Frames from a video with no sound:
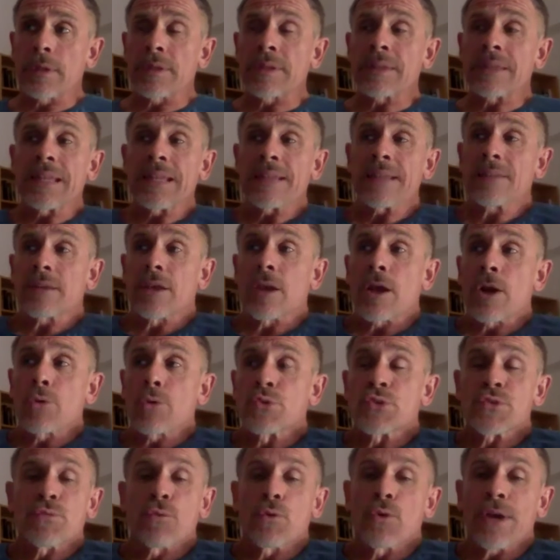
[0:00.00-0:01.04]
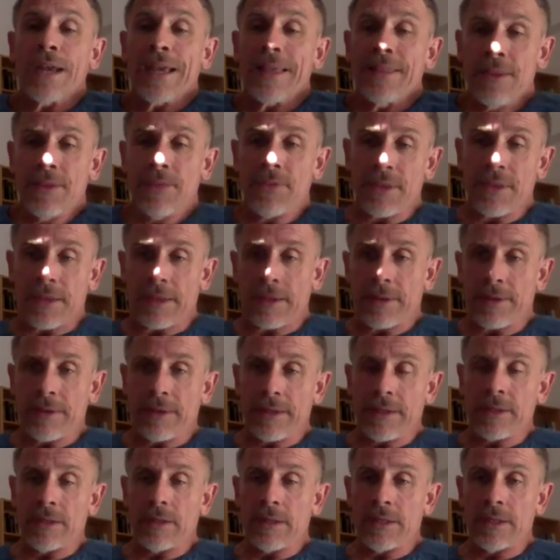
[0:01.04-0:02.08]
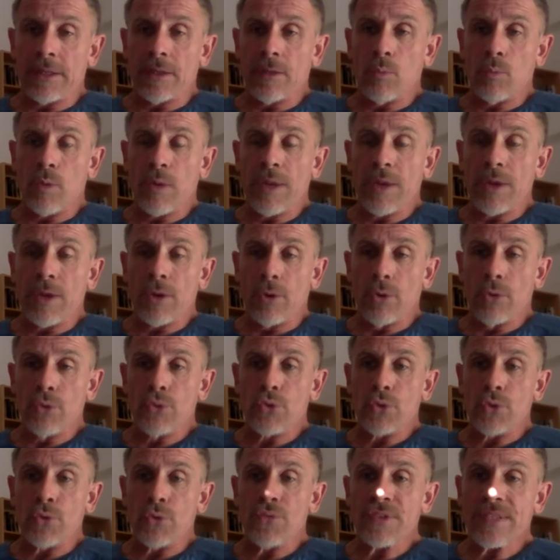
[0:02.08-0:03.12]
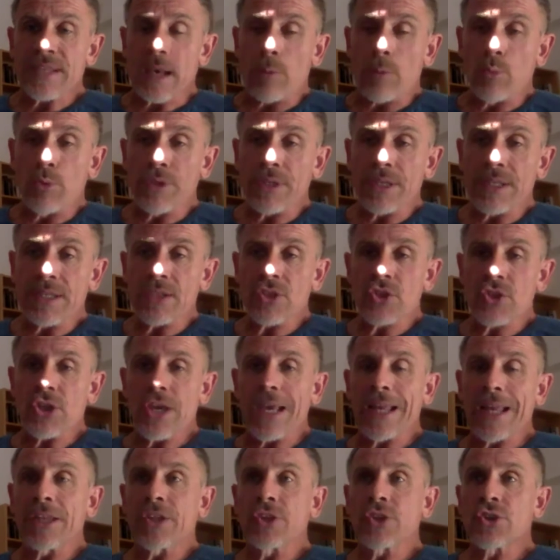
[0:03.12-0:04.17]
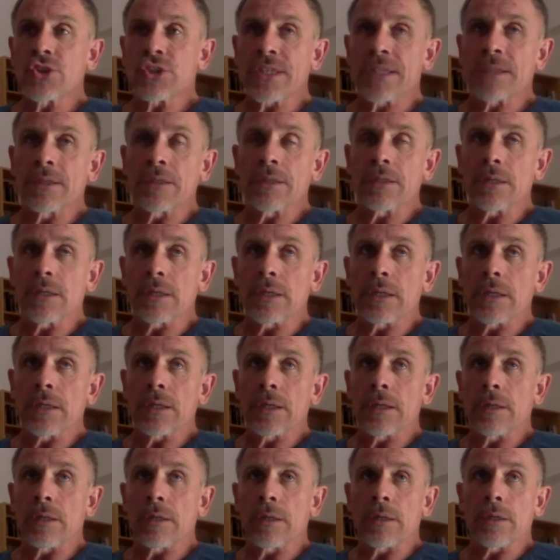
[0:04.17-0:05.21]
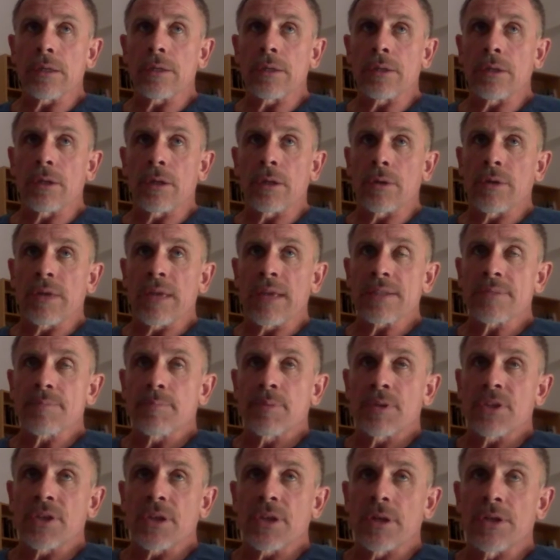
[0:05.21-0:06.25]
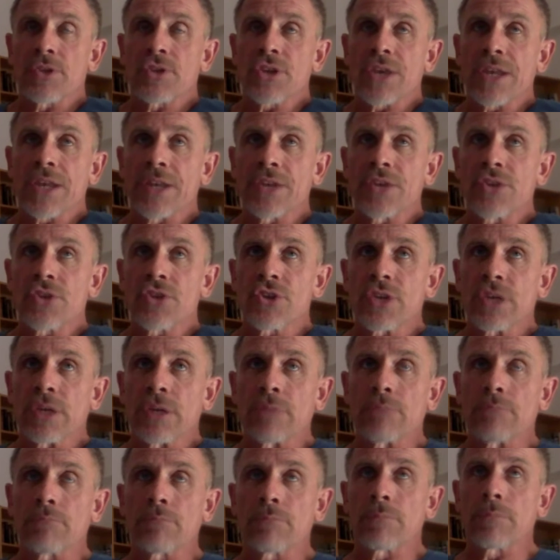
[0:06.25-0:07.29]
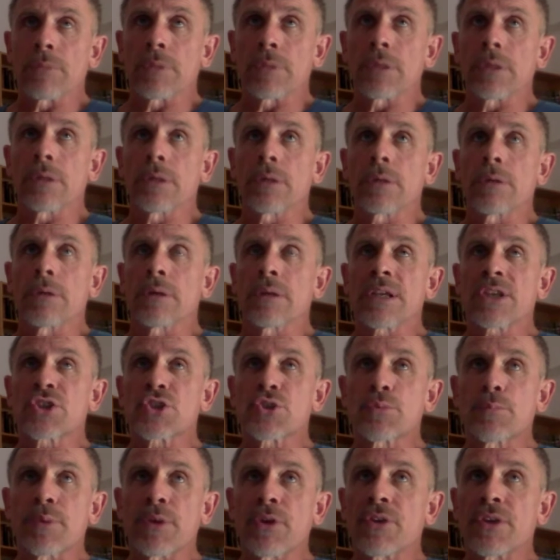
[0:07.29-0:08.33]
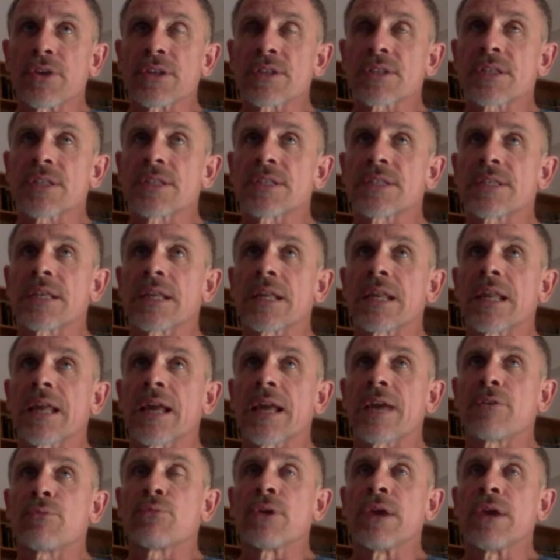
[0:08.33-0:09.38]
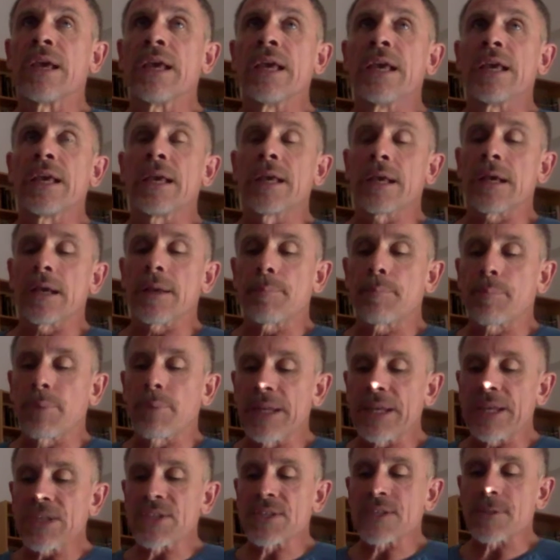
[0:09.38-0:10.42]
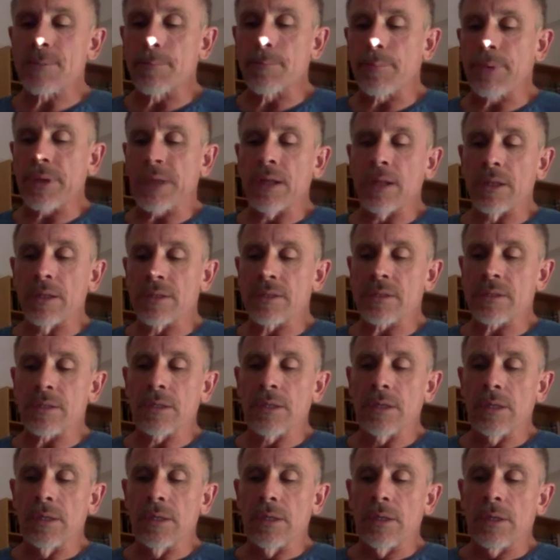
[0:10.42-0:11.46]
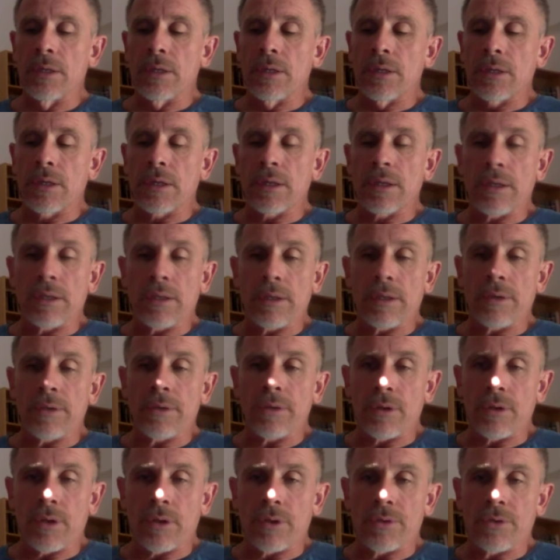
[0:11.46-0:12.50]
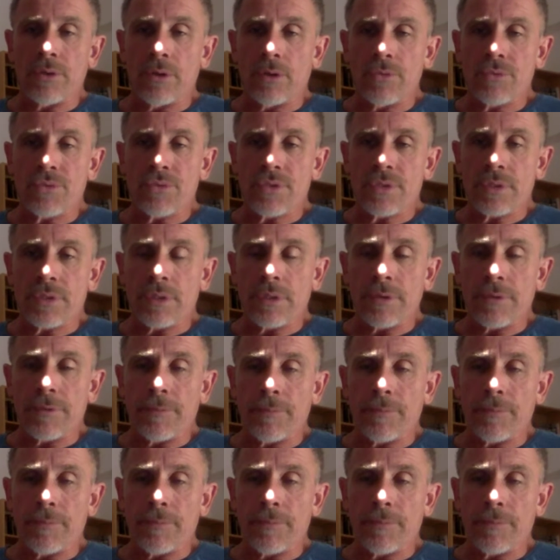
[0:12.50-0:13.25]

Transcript: that goes for anything in a way. Also, if someone is challenged, has particularly challenging experiences in life, please build, those